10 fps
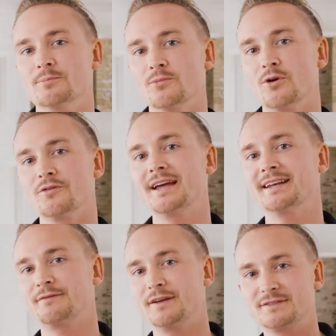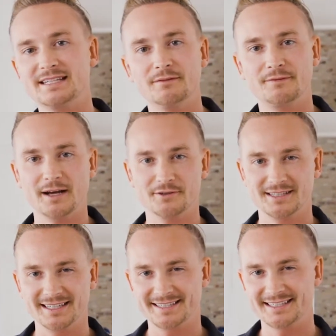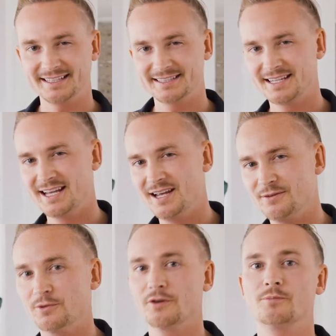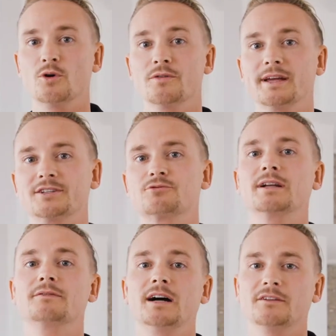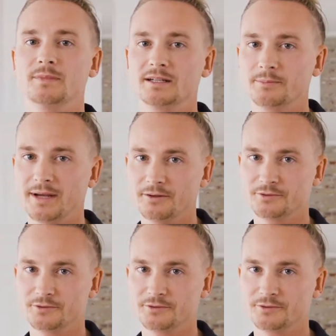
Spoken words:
more than 15,000 listings worth more than £25 million.